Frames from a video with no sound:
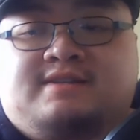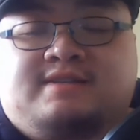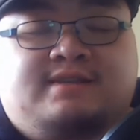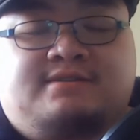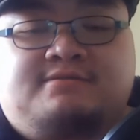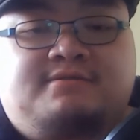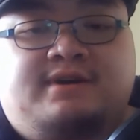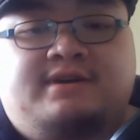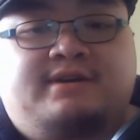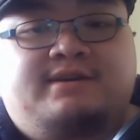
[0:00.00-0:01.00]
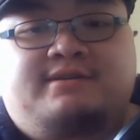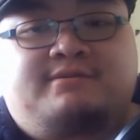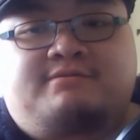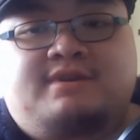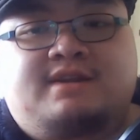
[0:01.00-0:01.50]
still
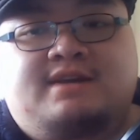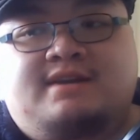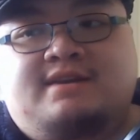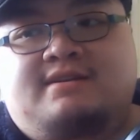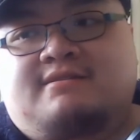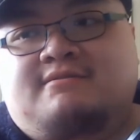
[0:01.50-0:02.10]
really